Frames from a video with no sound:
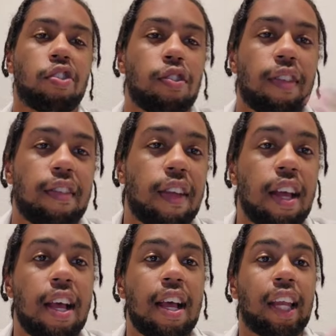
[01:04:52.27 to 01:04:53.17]
So they
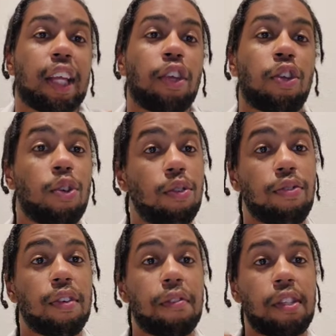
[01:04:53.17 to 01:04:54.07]
like you've
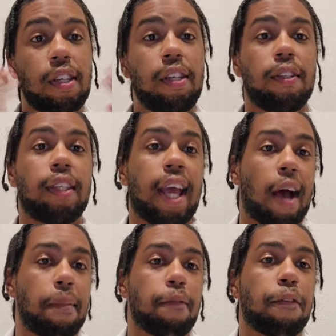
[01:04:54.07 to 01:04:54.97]
seen the
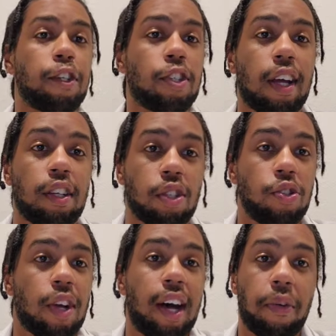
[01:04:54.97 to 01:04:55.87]
app in function. I told
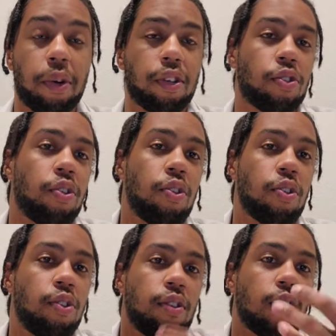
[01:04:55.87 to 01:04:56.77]
you how it works, so
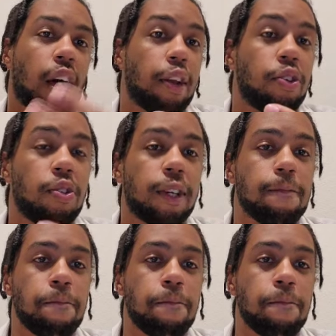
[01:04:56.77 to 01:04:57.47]
you know how to do it.